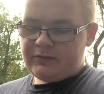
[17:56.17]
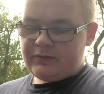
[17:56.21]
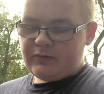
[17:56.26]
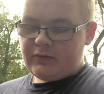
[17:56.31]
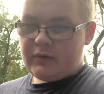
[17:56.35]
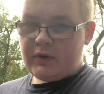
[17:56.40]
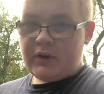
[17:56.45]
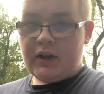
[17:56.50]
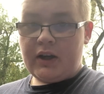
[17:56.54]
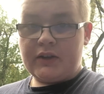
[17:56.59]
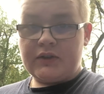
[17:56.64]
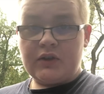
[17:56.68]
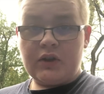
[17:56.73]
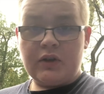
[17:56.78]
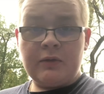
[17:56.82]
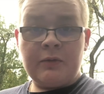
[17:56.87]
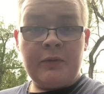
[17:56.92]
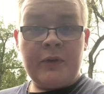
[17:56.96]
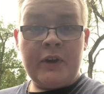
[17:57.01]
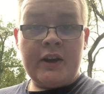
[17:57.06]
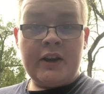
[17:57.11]
a
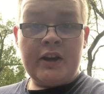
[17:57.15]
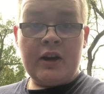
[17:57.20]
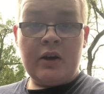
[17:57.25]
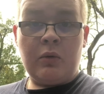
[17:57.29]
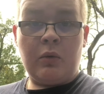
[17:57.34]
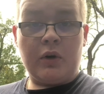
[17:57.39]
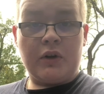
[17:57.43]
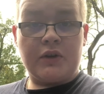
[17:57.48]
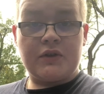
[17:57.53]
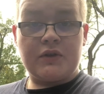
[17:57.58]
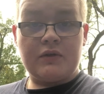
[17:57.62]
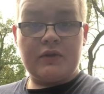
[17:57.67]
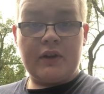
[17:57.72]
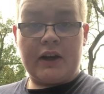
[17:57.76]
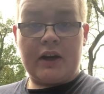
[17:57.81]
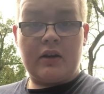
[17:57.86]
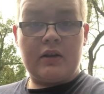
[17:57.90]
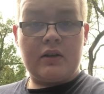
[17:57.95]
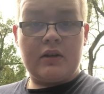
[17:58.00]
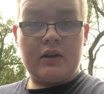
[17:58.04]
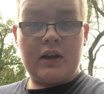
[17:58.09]
certain video that
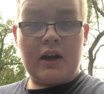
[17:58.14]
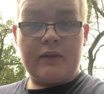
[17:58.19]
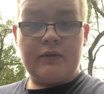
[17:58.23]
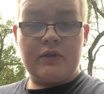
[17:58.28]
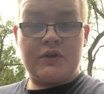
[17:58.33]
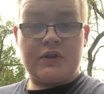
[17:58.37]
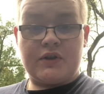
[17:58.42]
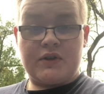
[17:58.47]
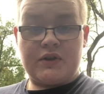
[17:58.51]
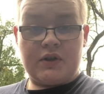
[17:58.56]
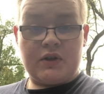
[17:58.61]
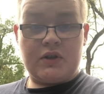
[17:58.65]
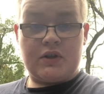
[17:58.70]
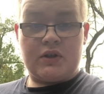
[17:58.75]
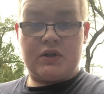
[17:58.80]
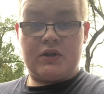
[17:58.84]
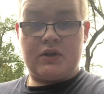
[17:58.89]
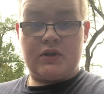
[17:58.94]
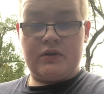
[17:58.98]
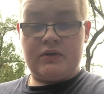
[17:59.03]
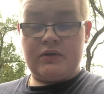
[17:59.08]
covers a
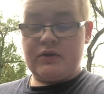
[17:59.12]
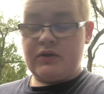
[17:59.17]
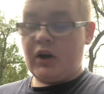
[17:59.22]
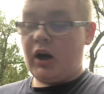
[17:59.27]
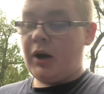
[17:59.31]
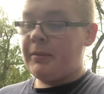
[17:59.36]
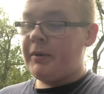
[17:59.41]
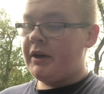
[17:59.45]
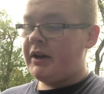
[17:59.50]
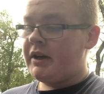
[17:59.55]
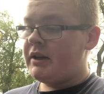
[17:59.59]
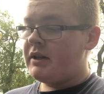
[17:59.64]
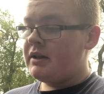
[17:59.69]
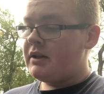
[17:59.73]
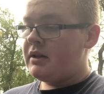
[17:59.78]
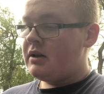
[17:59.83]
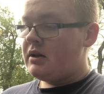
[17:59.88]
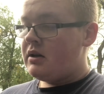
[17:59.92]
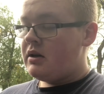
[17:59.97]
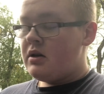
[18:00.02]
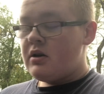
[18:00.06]
certain topic,
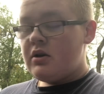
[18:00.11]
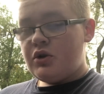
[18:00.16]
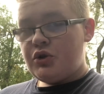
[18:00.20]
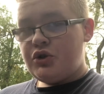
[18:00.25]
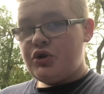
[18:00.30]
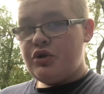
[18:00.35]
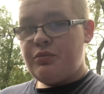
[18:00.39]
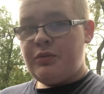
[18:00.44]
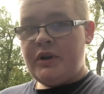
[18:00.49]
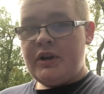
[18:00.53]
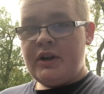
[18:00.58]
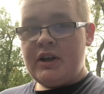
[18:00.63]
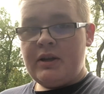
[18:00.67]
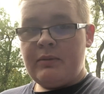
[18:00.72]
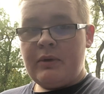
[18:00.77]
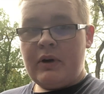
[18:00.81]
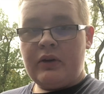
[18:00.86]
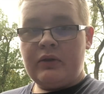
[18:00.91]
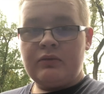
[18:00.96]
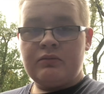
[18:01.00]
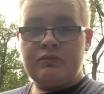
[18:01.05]
shoot me an
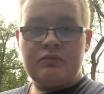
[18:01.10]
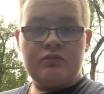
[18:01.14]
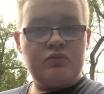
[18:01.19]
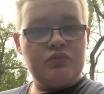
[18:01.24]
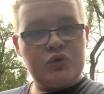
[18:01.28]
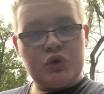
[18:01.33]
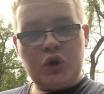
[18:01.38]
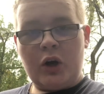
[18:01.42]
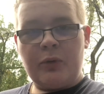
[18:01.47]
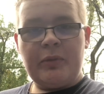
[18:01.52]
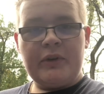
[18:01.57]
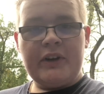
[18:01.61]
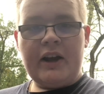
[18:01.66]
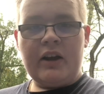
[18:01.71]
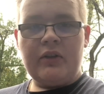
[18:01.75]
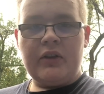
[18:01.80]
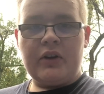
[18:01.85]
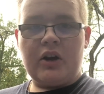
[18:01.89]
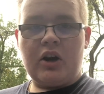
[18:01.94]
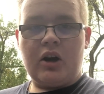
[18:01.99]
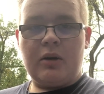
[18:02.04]
email, drop it down in
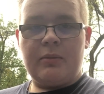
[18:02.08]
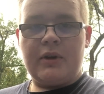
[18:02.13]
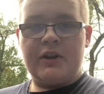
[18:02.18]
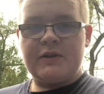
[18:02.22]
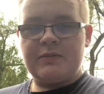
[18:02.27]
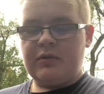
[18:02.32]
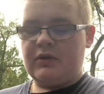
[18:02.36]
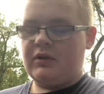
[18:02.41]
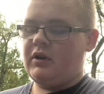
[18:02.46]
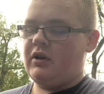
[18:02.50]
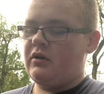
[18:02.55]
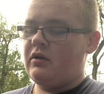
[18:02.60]
the comments below.